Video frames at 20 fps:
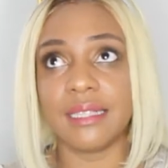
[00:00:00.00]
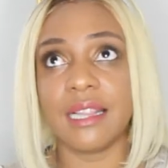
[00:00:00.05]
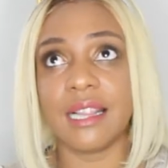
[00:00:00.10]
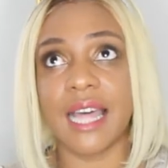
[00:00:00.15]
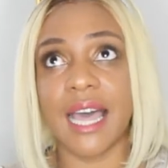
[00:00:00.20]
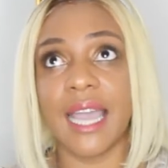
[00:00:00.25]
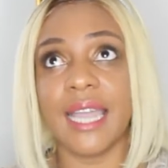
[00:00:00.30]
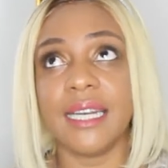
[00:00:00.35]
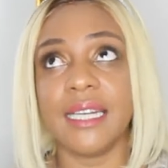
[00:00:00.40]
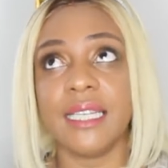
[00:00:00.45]

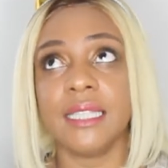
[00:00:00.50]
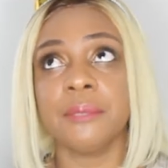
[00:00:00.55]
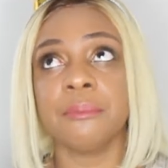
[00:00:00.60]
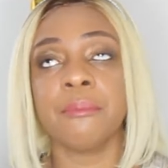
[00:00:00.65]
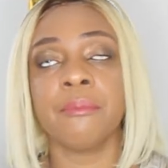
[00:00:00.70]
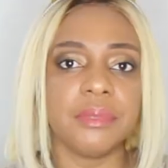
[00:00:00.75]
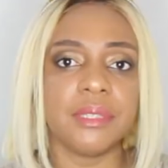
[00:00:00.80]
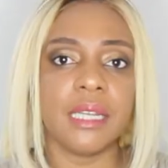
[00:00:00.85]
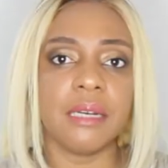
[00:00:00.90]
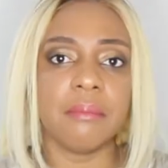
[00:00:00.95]
Tithe
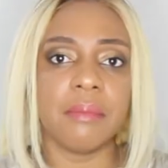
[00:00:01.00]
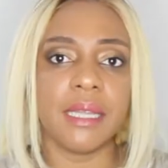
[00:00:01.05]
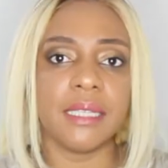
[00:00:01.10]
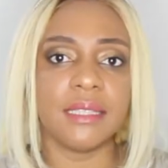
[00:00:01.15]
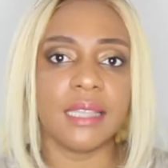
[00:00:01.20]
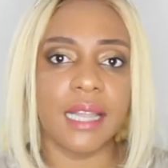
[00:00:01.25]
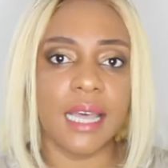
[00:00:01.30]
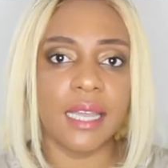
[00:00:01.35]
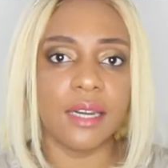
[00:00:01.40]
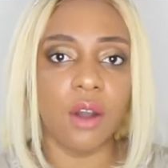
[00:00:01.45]
in, sending my
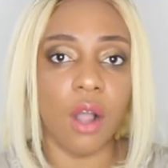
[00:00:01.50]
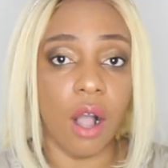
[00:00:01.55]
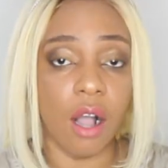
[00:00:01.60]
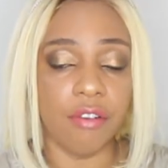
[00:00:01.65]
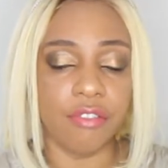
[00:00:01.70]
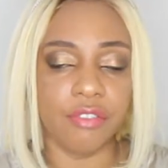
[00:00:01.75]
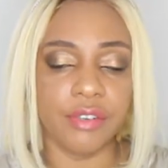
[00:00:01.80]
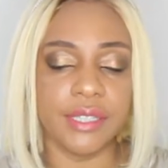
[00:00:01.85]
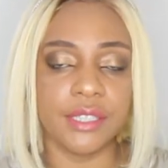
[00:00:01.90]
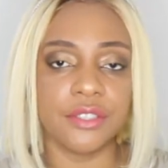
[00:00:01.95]
tithe
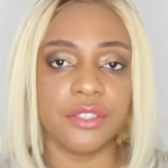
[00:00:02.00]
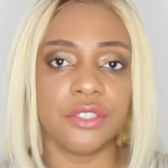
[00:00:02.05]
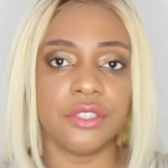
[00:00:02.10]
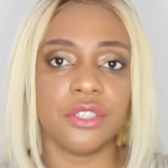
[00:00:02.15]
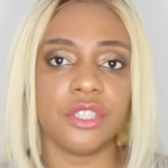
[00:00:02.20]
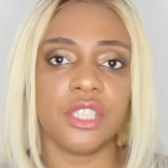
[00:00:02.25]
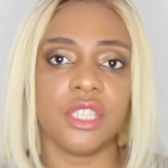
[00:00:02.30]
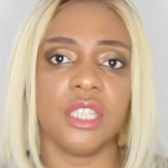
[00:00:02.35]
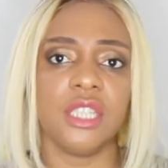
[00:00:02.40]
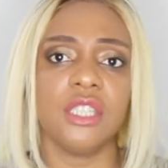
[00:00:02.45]
offerings
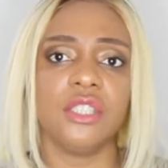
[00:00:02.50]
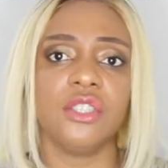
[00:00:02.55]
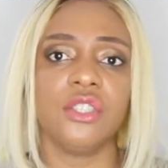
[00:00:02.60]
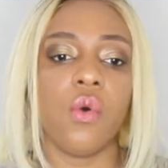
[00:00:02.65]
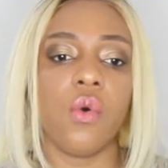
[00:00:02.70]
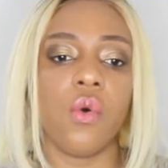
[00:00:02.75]
to church,